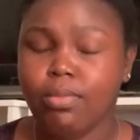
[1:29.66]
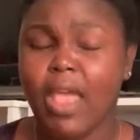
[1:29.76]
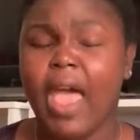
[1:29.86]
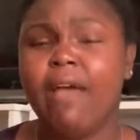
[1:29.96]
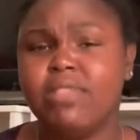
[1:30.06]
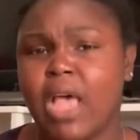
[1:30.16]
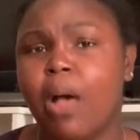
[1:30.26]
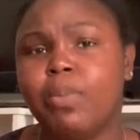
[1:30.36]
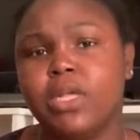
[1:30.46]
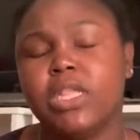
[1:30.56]
have
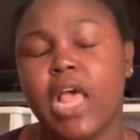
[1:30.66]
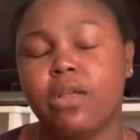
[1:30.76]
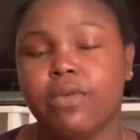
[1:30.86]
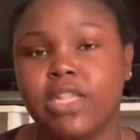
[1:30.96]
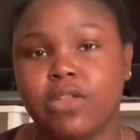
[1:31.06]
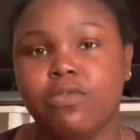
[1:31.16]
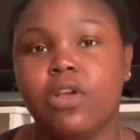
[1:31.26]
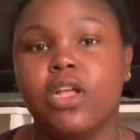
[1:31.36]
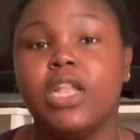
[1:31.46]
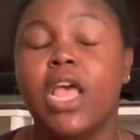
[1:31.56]
tapas at a
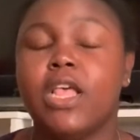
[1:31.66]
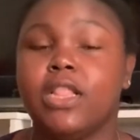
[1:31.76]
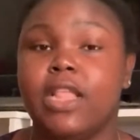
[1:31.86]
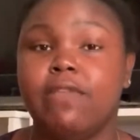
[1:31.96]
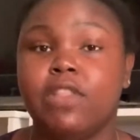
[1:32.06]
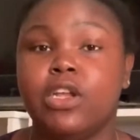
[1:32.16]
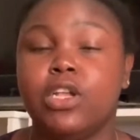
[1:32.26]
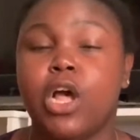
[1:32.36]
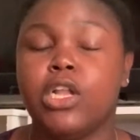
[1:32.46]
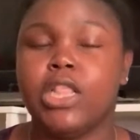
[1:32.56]
restaurant, left their
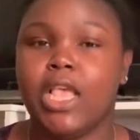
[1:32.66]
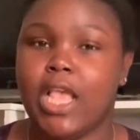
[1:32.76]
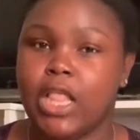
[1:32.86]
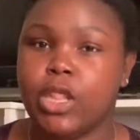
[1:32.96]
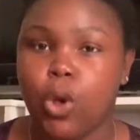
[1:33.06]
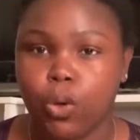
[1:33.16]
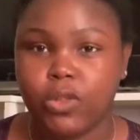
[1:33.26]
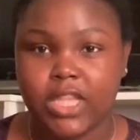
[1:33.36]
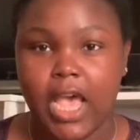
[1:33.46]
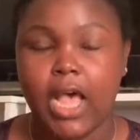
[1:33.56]
daughter like in the
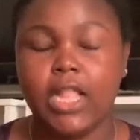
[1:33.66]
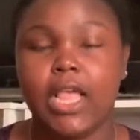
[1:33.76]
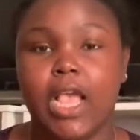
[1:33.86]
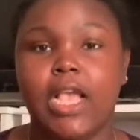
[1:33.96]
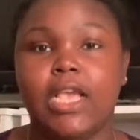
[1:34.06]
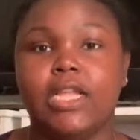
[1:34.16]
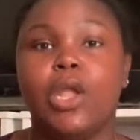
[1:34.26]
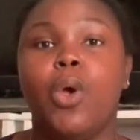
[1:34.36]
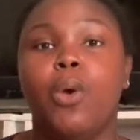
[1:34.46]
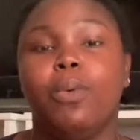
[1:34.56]
hotel, and
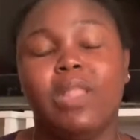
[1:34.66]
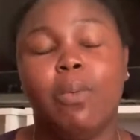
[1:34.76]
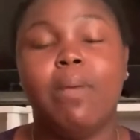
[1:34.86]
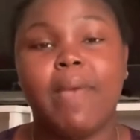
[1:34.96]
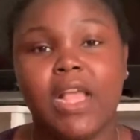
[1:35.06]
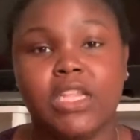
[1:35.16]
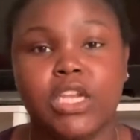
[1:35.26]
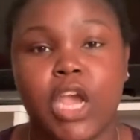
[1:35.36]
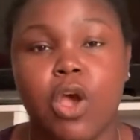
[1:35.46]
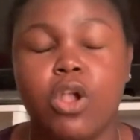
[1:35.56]
when they went back to
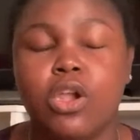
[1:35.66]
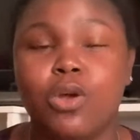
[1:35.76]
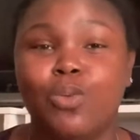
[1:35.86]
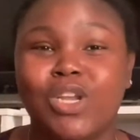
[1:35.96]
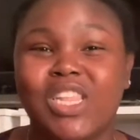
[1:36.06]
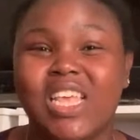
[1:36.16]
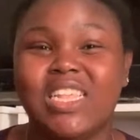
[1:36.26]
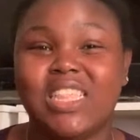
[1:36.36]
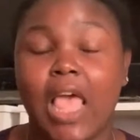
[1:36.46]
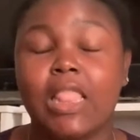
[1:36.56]
check on her, which they
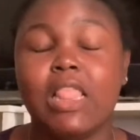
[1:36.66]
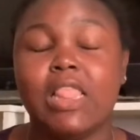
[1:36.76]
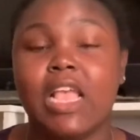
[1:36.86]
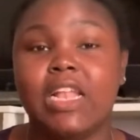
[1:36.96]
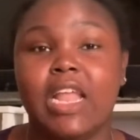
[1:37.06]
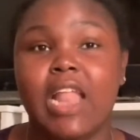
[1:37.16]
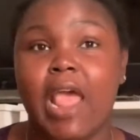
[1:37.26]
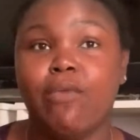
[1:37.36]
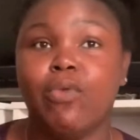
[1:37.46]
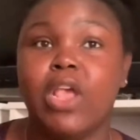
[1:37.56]
said that they did
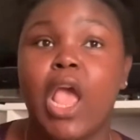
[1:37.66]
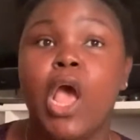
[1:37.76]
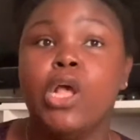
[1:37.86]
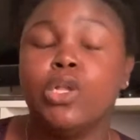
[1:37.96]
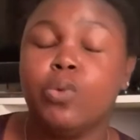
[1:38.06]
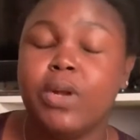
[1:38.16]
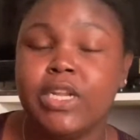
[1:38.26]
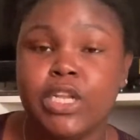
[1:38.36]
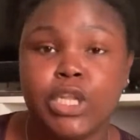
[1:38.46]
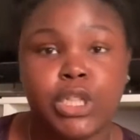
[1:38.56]
every
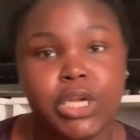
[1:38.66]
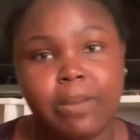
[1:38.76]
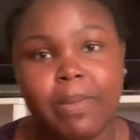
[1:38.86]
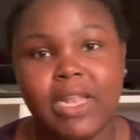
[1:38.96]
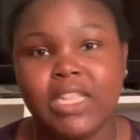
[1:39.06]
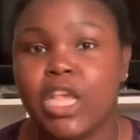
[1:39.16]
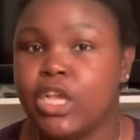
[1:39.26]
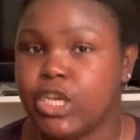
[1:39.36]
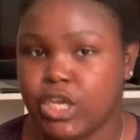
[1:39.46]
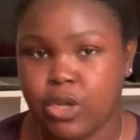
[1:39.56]
20 to 30 minutes,
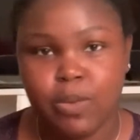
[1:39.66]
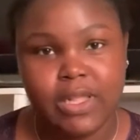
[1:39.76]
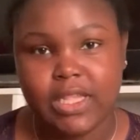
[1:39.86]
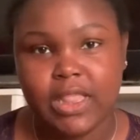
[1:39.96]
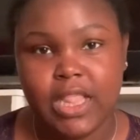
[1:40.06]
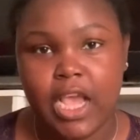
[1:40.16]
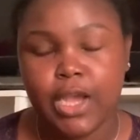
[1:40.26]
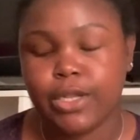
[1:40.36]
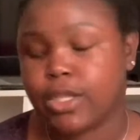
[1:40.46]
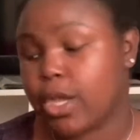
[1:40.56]
she wasn't
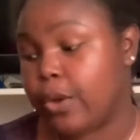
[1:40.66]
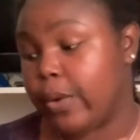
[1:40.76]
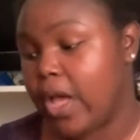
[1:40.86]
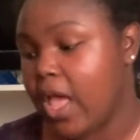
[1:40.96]
there. So